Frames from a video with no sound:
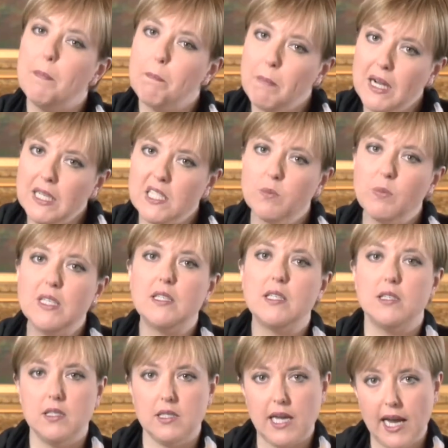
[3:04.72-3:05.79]
But it must be
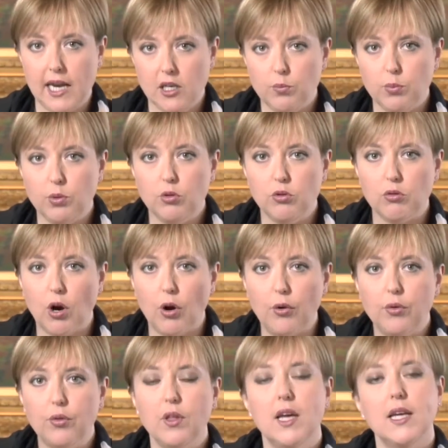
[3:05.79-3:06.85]
sustainable
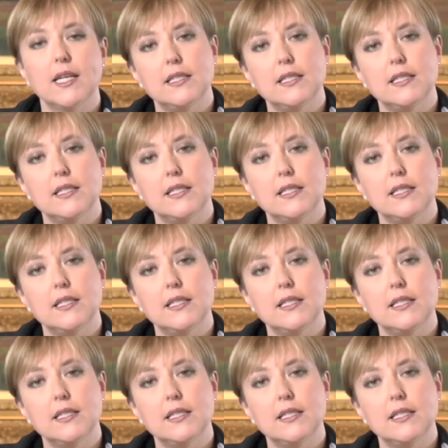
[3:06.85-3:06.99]
growth,